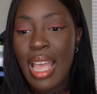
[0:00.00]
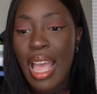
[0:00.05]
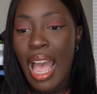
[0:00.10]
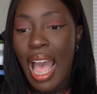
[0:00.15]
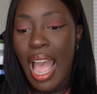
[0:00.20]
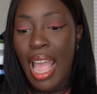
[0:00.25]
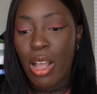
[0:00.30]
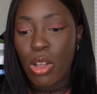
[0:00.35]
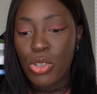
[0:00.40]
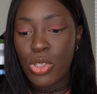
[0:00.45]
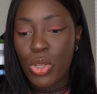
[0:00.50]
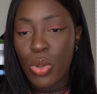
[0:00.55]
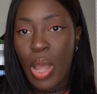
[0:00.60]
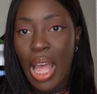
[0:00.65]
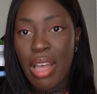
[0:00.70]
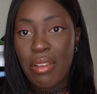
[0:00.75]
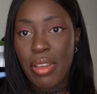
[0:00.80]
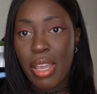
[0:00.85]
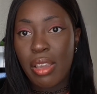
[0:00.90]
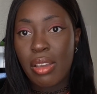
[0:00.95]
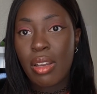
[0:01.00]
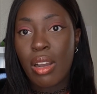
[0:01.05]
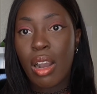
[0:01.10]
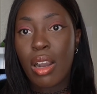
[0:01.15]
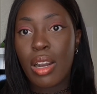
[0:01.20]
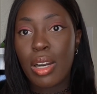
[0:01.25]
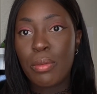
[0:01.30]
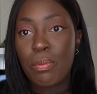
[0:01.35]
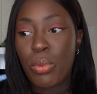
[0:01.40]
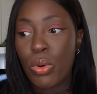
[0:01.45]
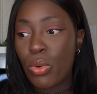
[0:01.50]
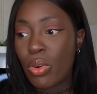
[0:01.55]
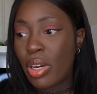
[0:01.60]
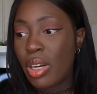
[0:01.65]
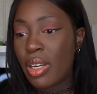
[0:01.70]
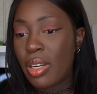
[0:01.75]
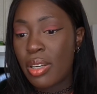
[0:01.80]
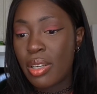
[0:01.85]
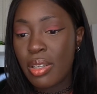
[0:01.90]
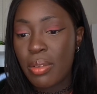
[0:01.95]
I also have a
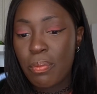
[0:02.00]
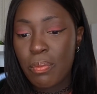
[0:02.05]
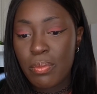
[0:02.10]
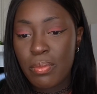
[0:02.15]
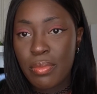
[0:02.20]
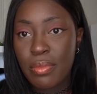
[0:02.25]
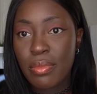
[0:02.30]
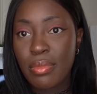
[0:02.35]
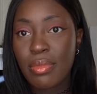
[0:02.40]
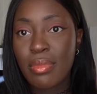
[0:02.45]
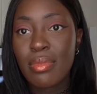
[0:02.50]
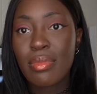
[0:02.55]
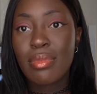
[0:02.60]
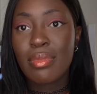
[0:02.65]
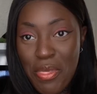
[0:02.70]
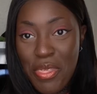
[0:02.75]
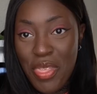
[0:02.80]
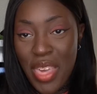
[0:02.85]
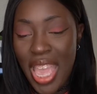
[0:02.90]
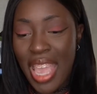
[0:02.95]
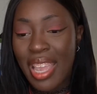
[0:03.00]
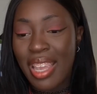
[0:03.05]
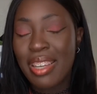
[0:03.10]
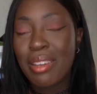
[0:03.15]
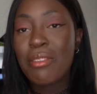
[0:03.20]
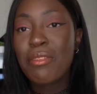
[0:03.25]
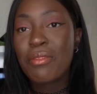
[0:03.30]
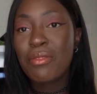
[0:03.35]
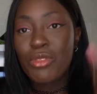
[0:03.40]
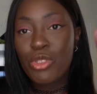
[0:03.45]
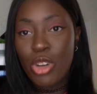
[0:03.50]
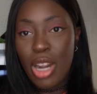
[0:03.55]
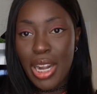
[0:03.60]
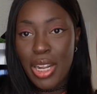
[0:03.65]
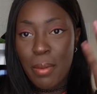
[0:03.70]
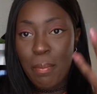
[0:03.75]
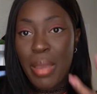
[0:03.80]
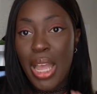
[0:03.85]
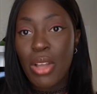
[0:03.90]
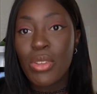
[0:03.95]
cardboard thing trying
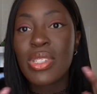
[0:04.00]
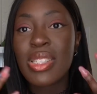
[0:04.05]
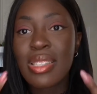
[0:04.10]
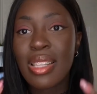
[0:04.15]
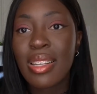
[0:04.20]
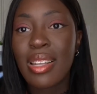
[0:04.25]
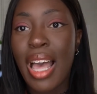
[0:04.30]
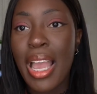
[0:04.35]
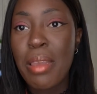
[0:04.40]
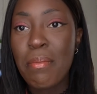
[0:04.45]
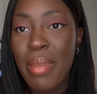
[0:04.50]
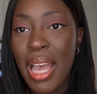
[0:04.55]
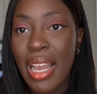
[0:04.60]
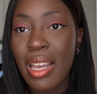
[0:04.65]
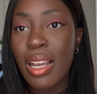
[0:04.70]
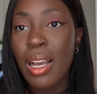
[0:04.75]
to bounce the light back